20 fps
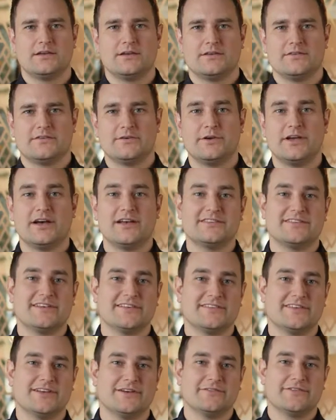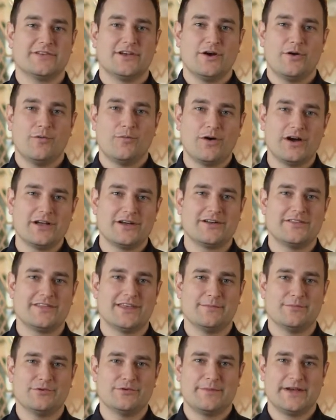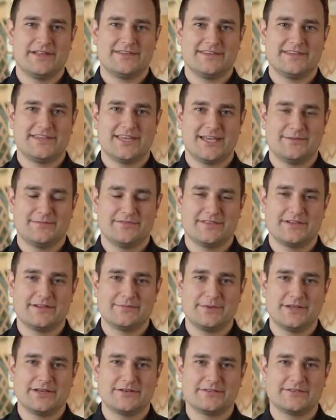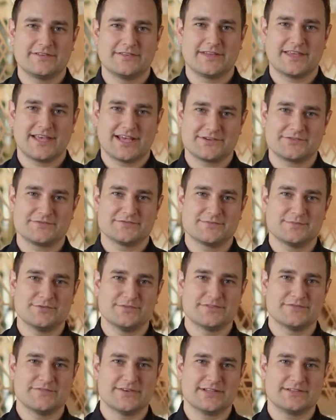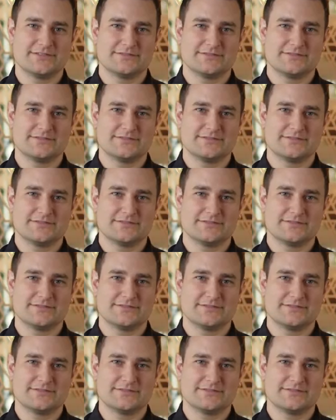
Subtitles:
So we asked ourselves, why aren't there more betting games that appeal to the casual sports fan?